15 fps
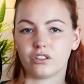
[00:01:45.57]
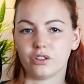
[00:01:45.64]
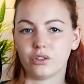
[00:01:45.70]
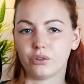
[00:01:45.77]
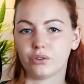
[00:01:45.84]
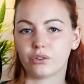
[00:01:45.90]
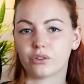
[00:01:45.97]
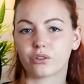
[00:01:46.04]

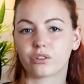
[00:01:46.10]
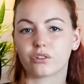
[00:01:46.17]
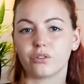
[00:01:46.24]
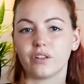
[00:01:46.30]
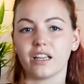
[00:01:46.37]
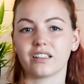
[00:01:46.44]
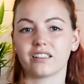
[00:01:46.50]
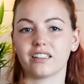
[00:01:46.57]
you to
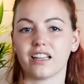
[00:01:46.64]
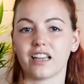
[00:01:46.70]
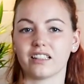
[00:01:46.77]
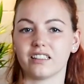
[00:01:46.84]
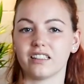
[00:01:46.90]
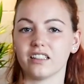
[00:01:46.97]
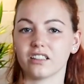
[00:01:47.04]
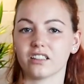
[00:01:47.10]
create the
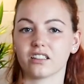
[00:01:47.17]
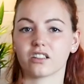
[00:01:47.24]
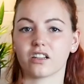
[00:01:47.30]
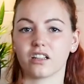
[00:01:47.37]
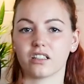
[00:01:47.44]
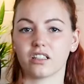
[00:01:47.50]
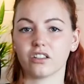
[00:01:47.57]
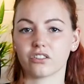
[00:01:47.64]
ideal
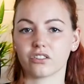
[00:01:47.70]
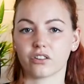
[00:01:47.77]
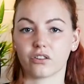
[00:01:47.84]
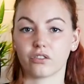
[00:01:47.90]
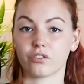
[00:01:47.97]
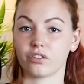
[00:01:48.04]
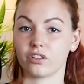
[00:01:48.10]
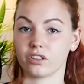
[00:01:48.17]

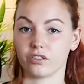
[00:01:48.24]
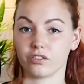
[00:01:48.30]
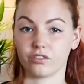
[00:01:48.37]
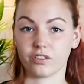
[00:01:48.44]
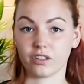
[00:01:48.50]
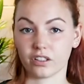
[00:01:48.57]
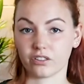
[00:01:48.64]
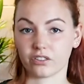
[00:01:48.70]
conditions for the
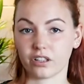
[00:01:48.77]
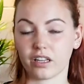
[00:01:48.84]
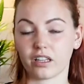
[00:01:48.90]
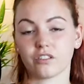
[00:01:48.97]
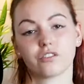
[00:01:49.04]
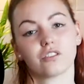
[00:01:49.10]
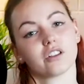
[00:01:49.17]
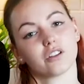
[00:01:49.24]
fish
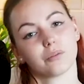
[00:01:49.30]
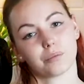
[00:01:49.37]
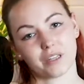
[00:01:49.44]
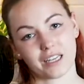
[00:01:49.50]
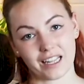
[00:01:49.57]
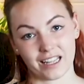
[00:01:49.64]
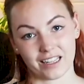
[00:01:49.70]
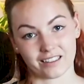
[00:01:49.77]
and for the
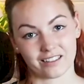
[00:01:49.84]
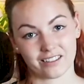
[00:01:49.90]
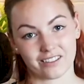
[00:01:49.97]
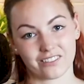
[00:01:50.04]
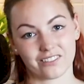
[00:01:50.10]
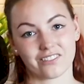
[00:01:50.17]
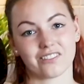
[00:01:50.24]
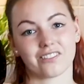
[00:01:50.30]
plants.